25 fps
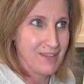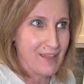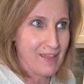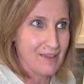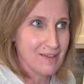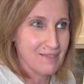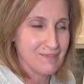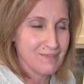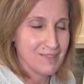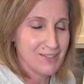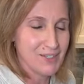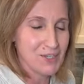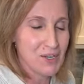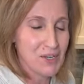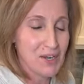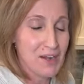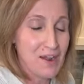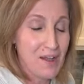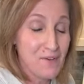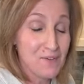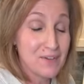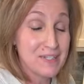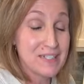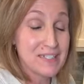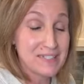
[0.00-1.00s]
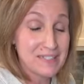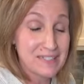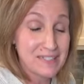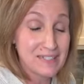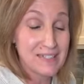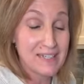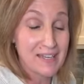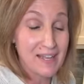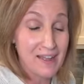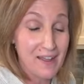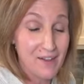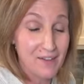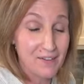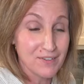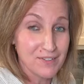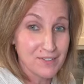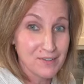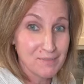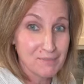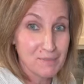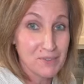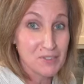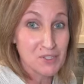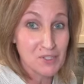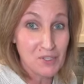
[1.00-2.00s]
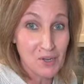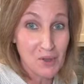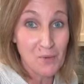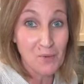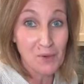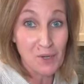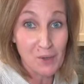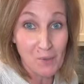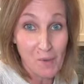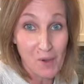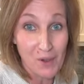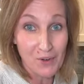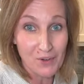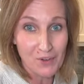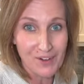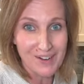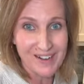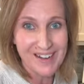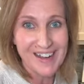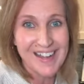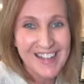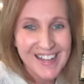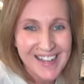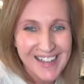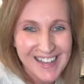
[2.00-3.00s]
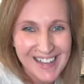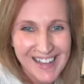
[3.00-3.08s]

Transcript: Yeah, you can always thin it out, but you don't want it water.